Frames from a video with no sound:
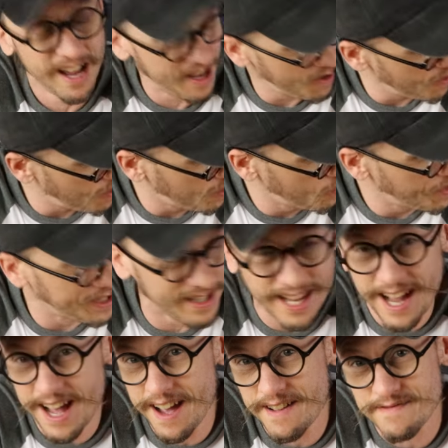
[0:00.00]
I always
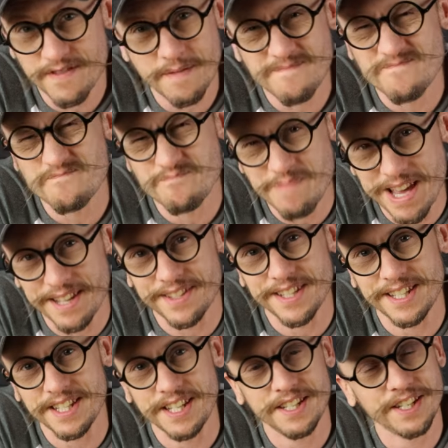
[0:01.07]
have
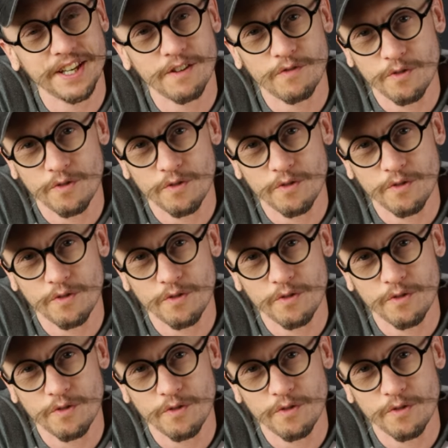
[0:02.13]
amazing detail